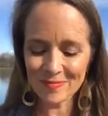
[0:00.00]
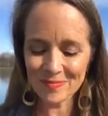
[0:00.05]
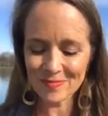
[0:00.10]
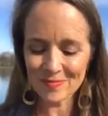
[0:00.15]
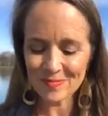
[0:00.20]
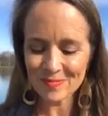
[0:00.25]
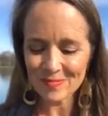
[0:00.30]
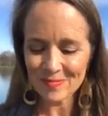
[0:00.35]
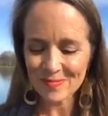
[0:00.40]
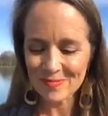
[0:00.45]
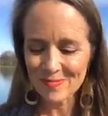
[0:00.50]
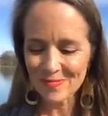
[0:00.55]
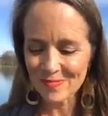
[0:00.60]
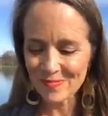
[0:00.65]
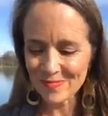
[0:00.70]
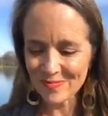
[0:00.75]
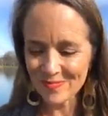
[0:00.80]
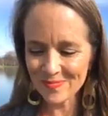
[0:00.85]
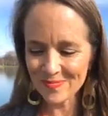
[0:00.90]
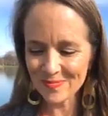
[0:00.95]

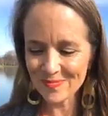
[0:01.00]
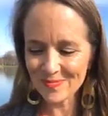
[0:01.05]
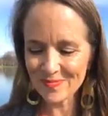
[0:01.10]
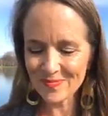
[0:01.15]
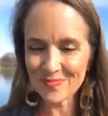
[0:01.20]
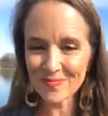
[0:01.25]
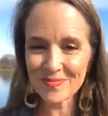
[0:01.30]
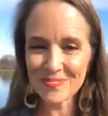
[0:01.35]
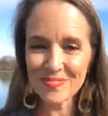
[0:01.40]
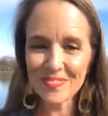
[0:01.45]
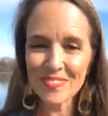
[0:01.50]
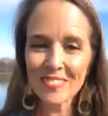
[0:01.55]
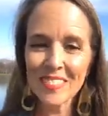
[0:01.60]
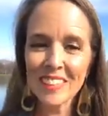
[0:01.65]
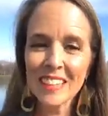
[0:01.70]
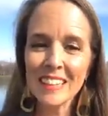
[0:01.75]
(silence)